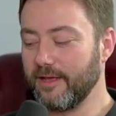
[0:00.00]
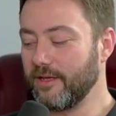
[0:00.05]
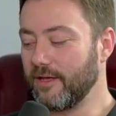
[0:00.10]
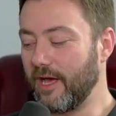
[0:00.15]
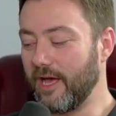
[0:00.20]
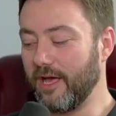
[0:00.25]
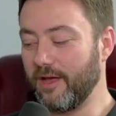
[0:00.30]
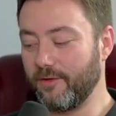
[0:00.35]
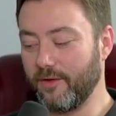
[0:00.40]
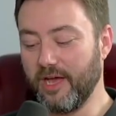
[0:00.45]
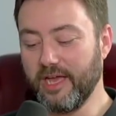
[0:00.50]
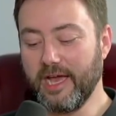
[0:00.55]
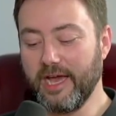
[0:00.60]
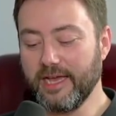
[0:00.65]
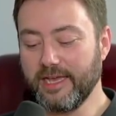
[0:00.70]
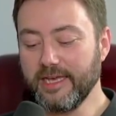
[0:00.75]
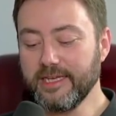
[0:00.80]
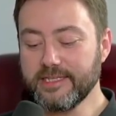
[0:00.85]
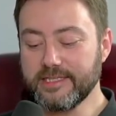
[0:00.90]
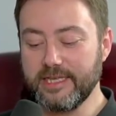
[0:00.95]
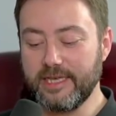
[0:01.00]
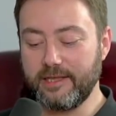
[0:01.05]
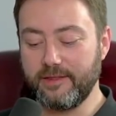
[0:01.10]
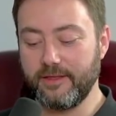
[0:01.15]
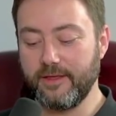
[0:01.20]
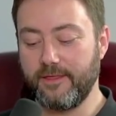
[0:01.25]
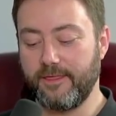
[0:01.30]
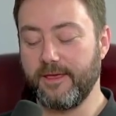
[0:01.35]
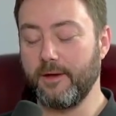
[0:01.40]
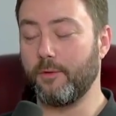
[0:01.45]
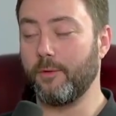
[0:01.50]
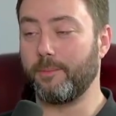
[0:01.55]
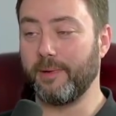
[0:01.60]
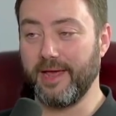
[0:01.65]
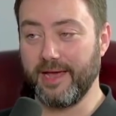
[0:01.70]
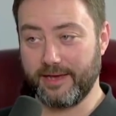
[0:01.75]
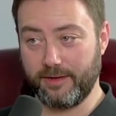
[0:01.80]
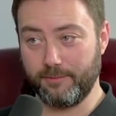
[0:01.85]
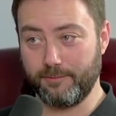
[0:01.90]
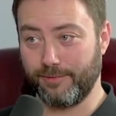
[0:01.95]
I guess there were
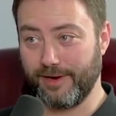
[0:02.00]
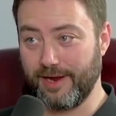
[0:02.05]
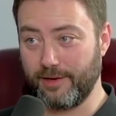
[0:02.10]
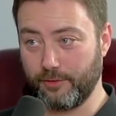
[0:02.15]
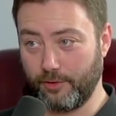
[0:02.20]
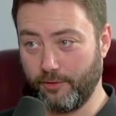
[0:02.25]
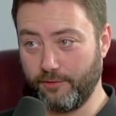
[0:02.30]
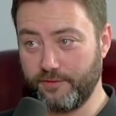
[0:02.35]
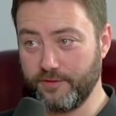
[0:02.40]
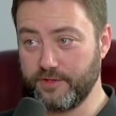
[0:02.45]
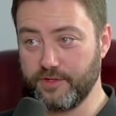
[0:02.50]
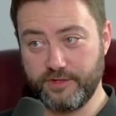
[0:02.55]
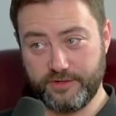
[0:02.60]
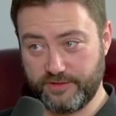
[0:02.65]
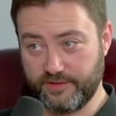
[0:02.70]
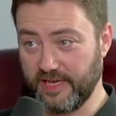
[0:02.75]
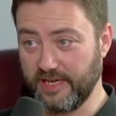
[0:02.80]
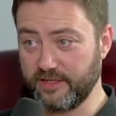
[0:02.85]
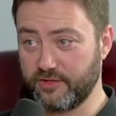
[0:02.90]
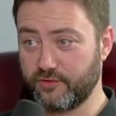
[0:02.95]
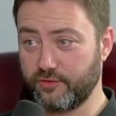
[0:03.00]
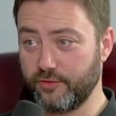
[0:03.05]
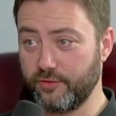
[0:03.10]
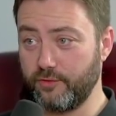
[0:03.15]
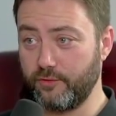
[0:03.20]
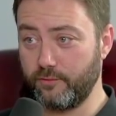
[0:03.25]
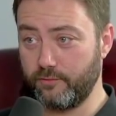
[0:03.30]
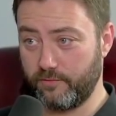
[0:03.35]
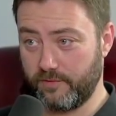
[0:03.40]
black and brown officers. That's true.